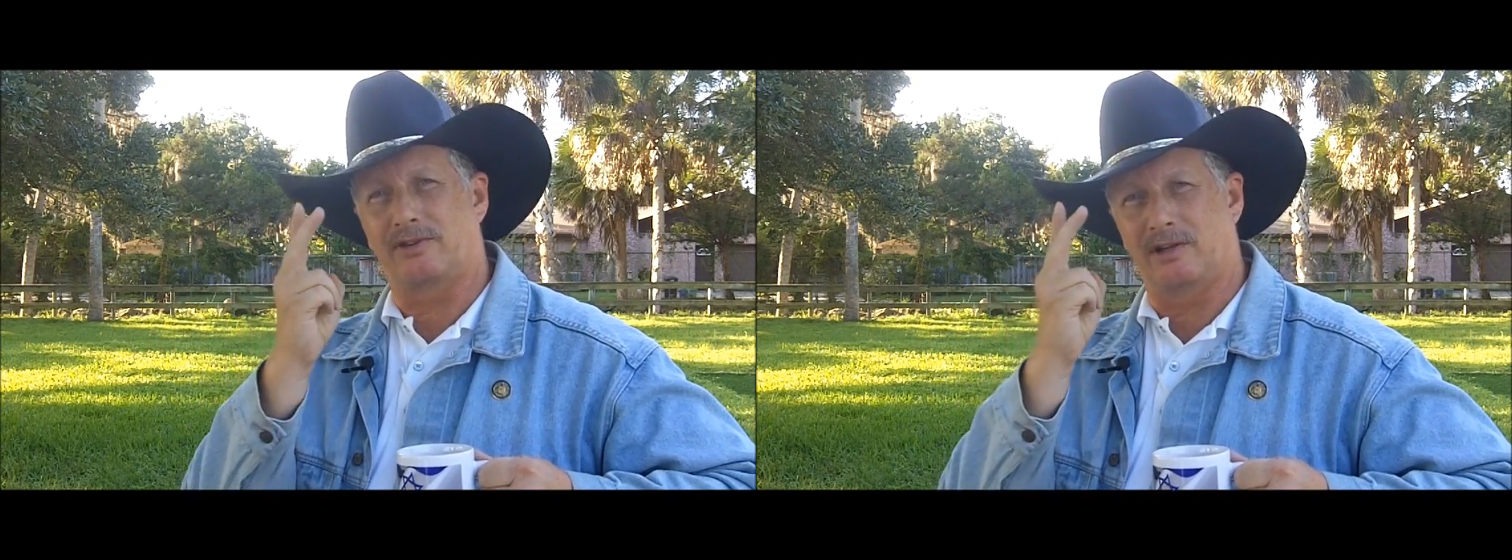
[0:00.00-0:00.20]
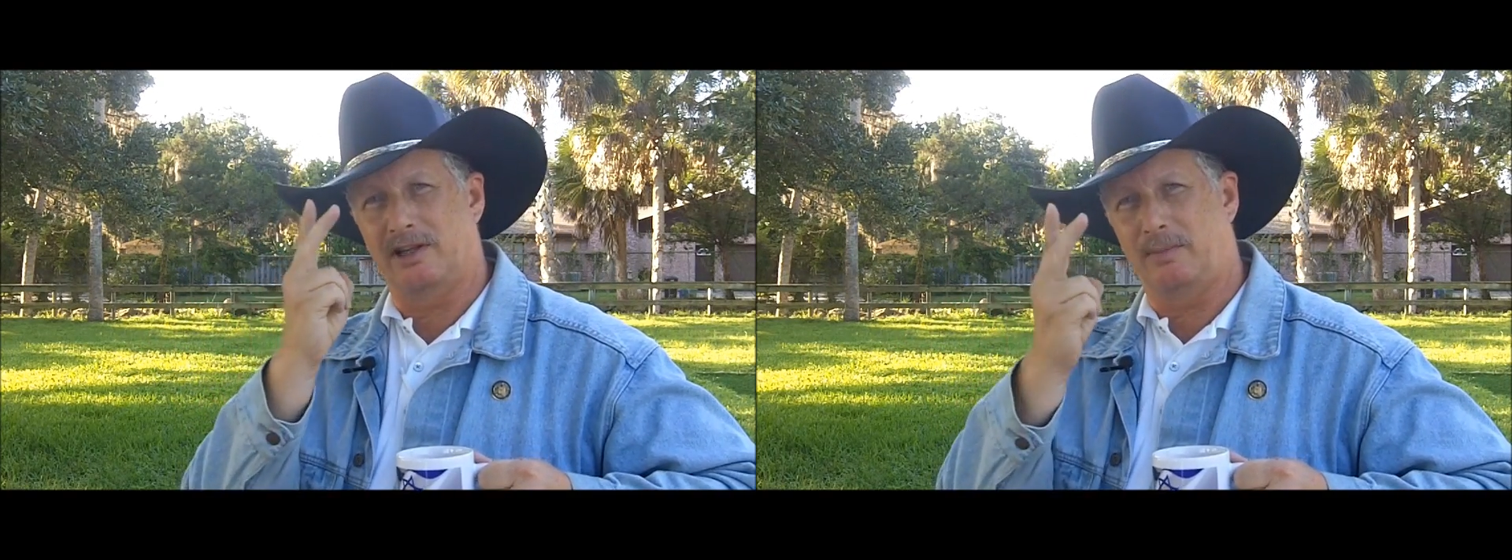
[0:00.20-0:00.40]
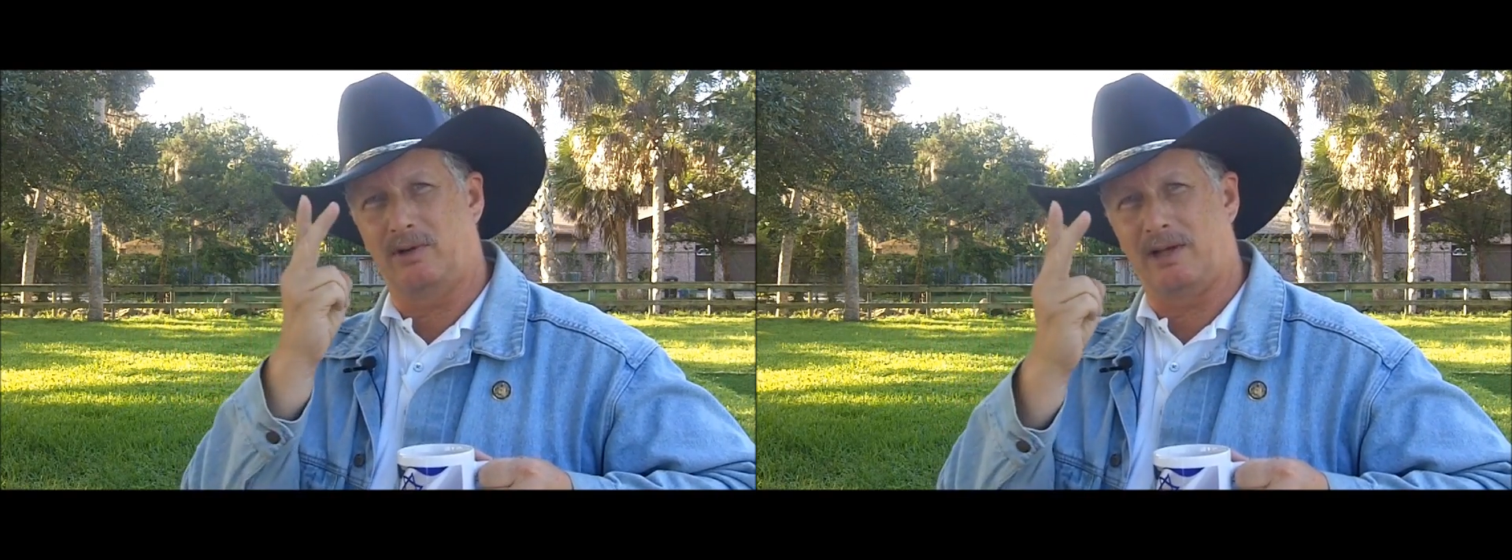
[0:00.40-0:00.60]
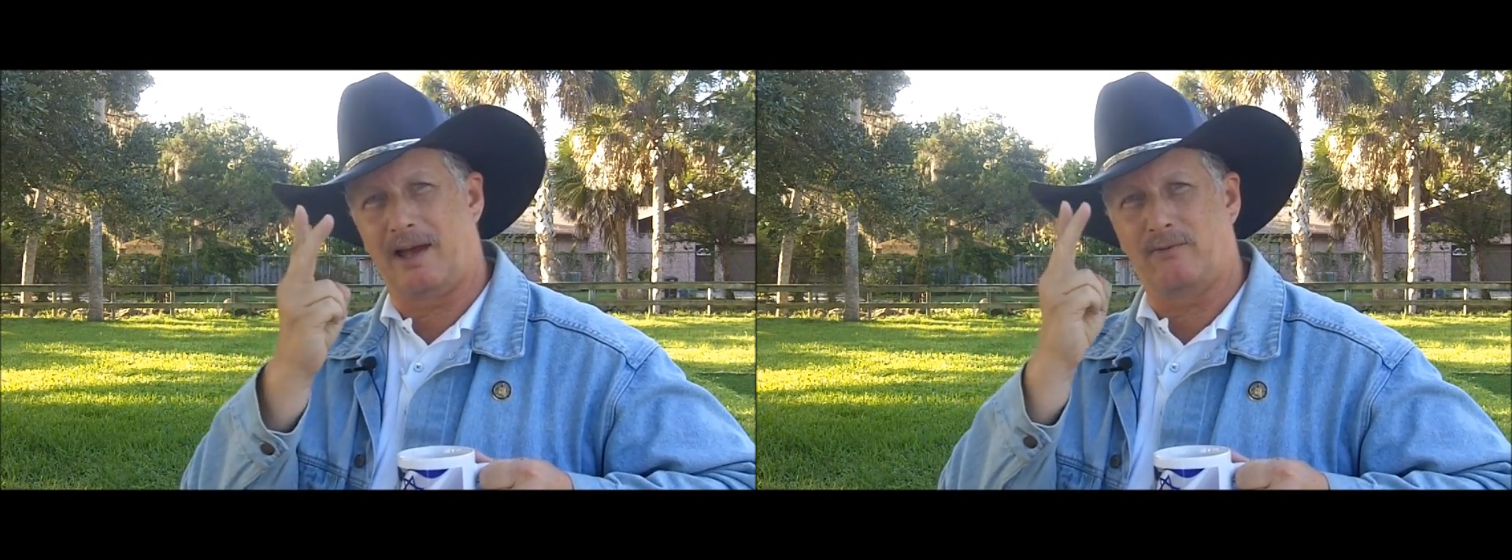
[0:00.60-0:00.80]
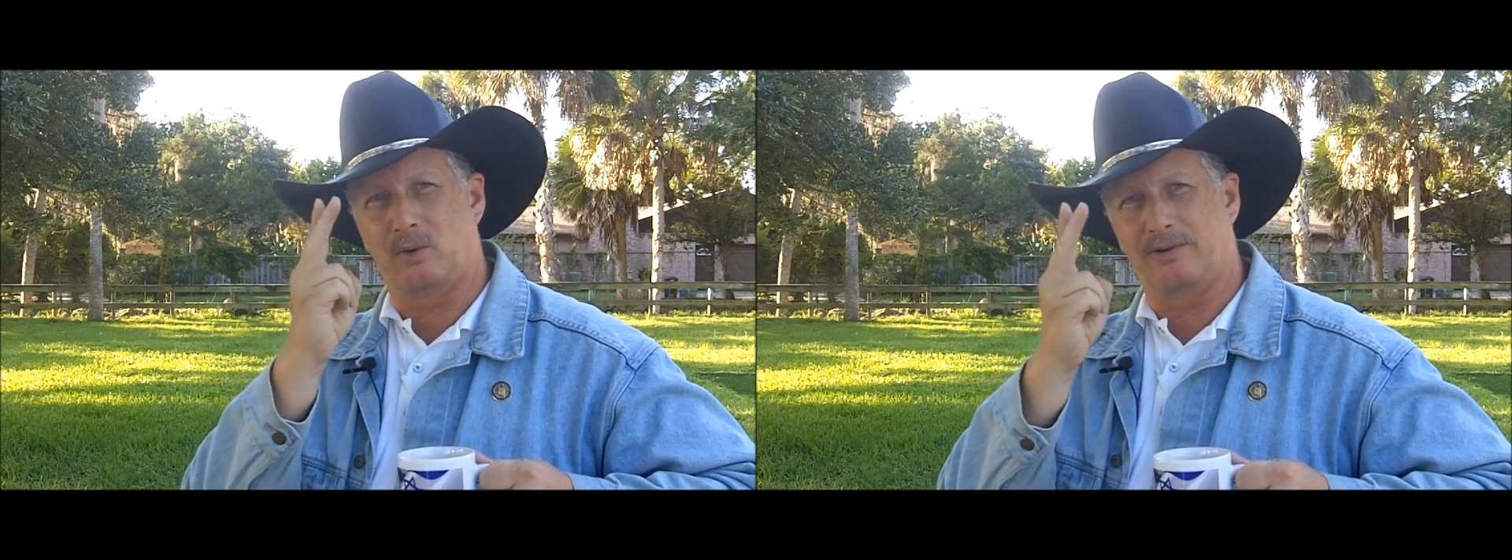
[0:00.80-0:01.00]
that the liberal
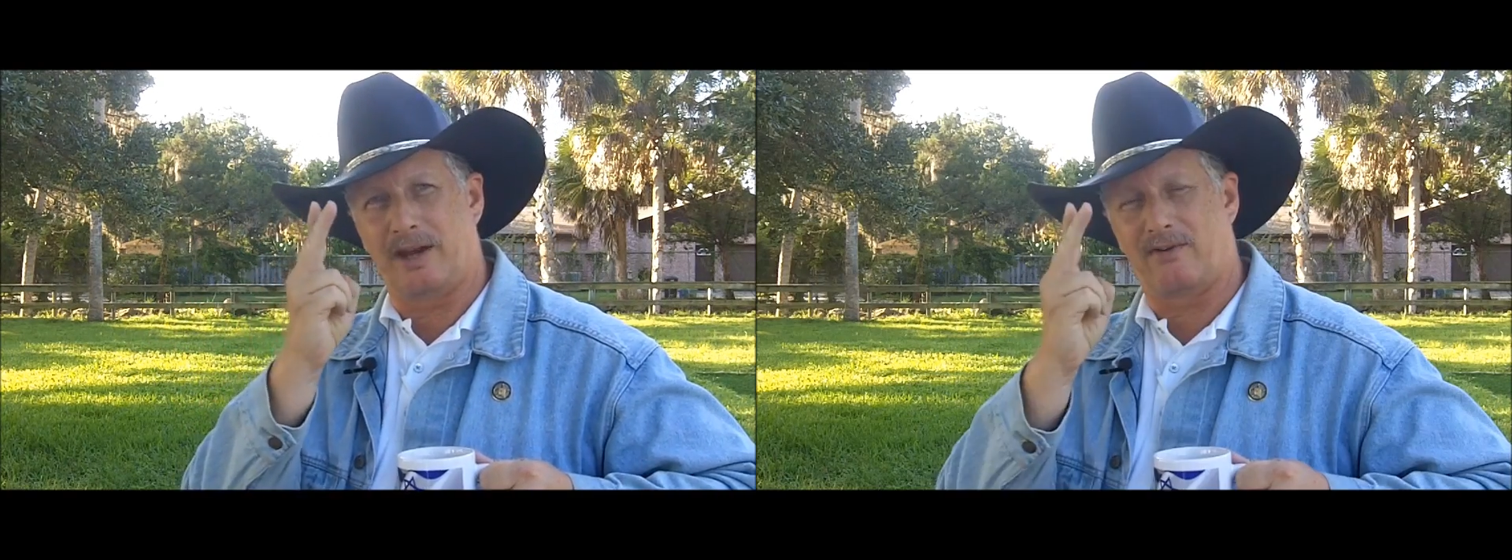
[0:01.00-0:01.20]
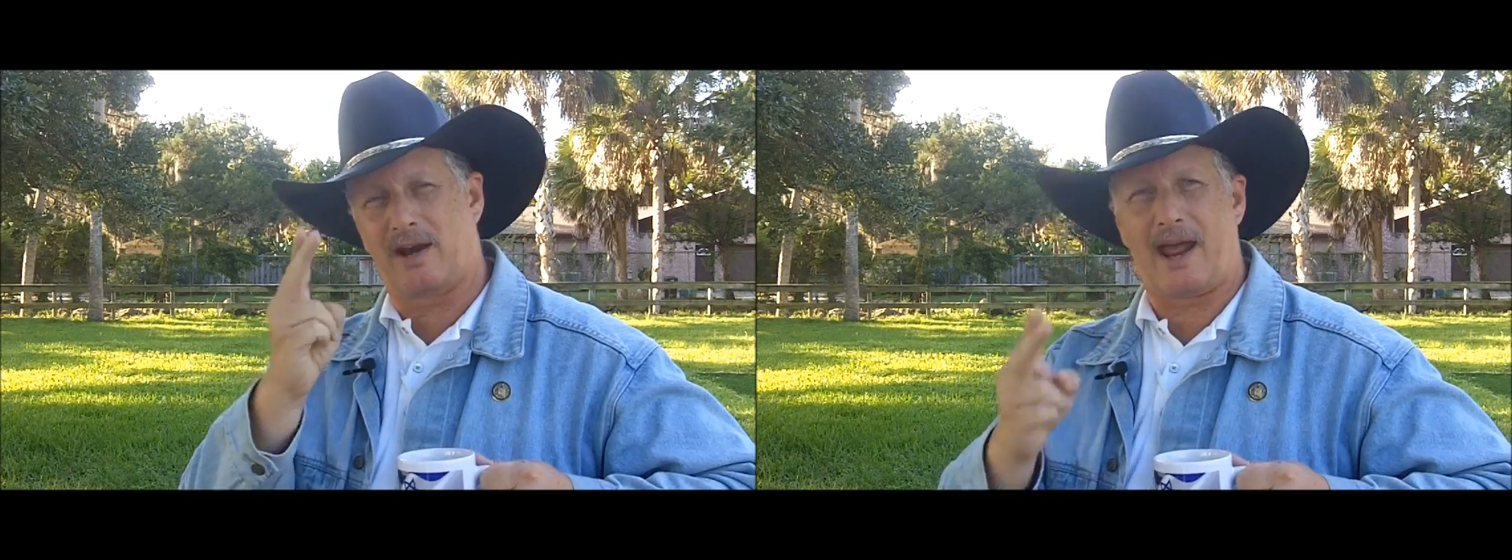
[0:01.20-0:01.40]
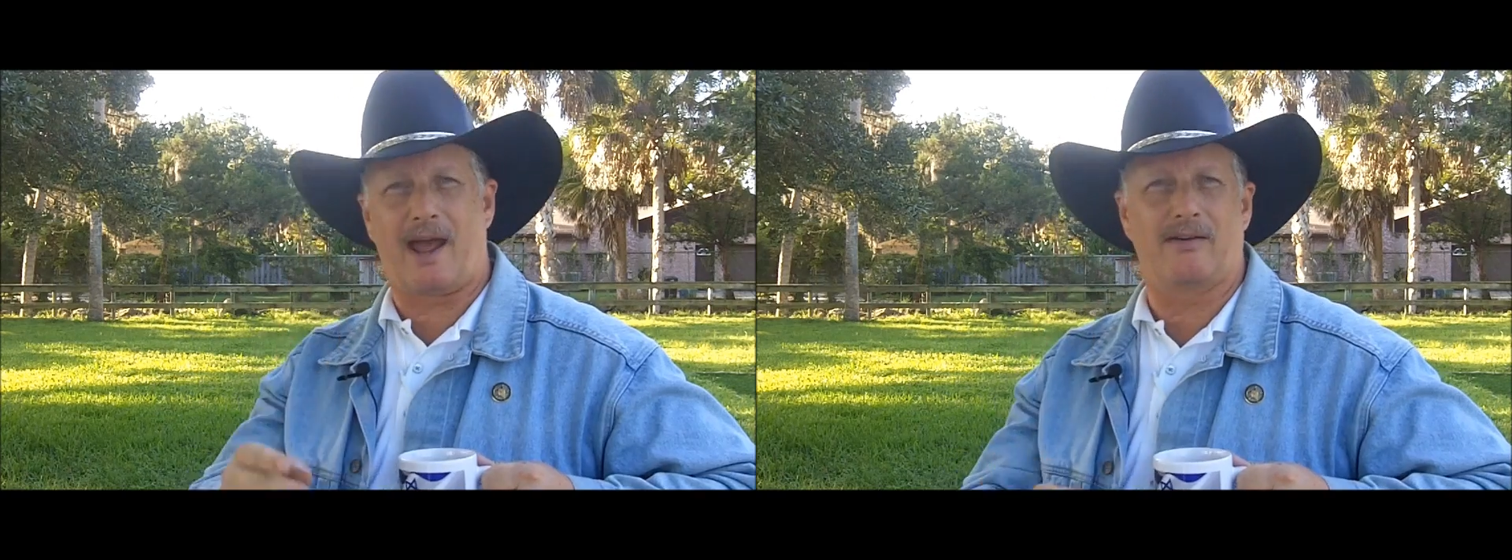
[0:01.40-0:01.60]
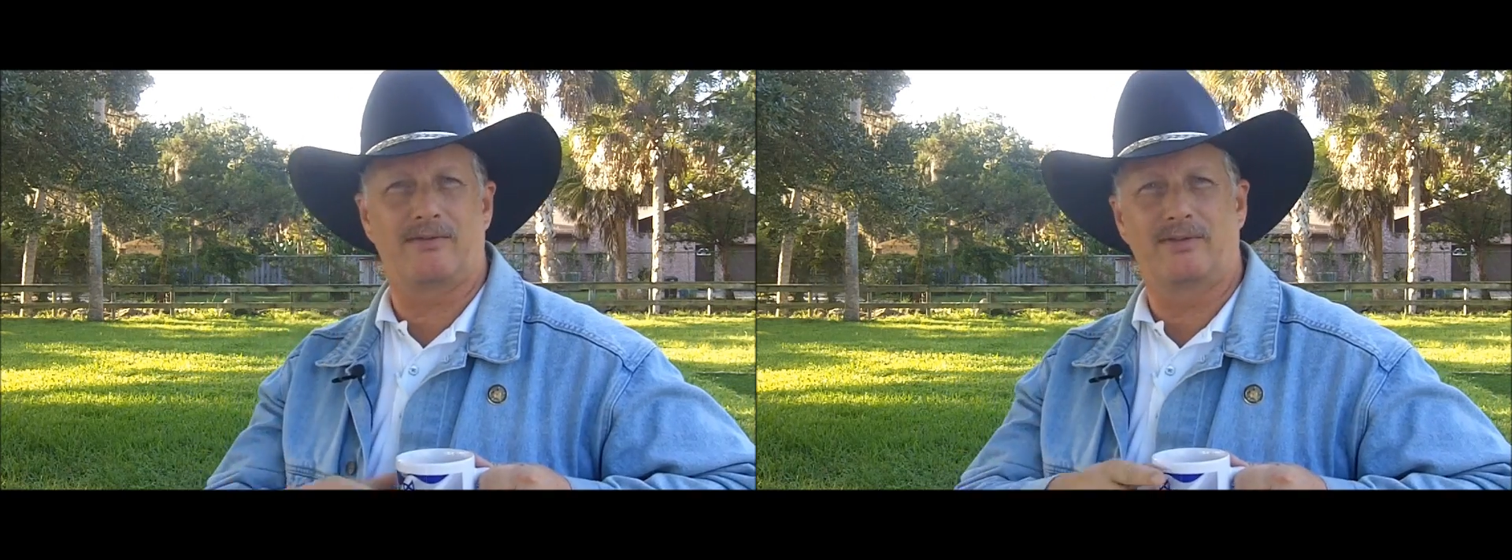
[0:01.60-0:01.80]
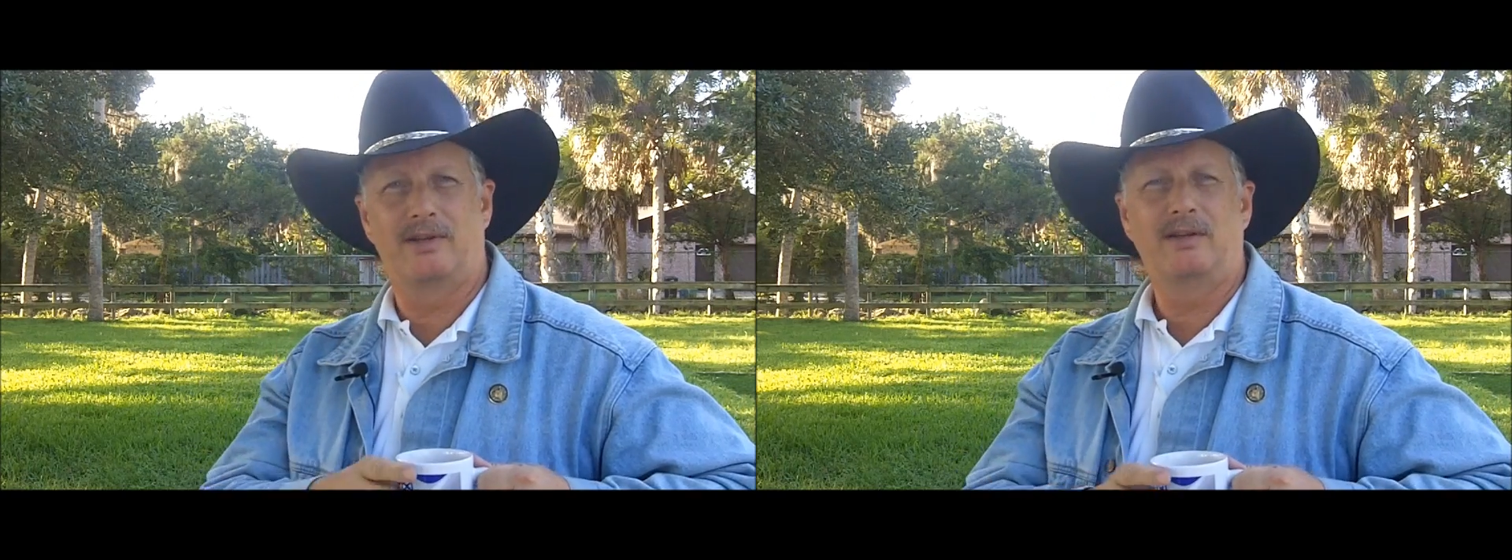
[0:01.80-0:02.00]
left will never have